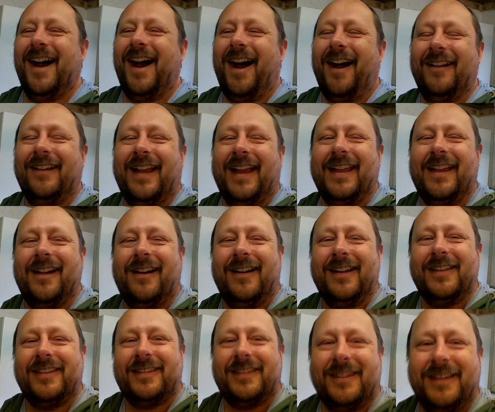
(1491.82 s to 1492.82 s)
Okay,
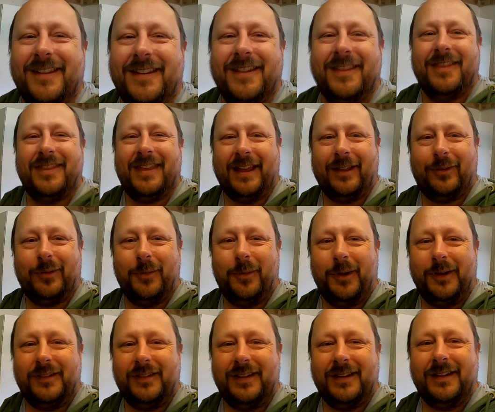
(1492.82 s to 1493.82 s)
guys. Thanks for
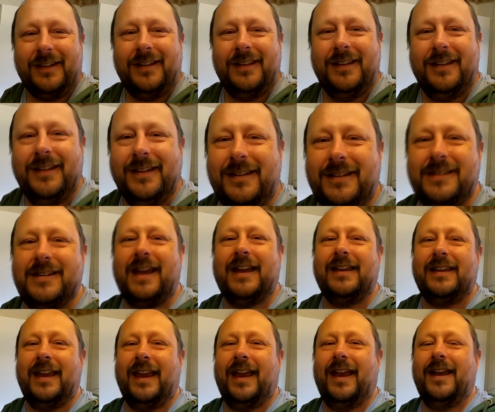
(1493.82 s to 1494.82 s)
watching.
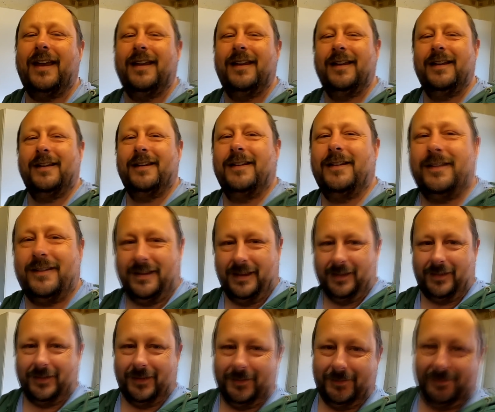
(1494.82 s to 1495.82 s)
Take care. See
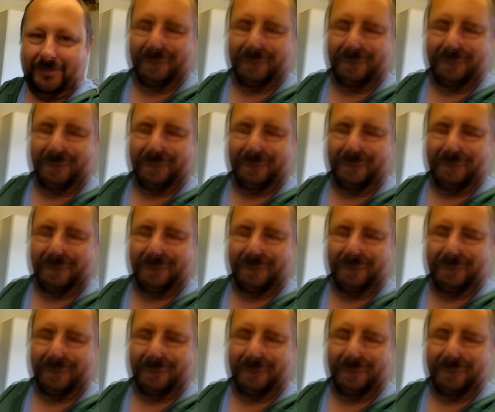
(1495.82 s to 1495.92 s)
you soon.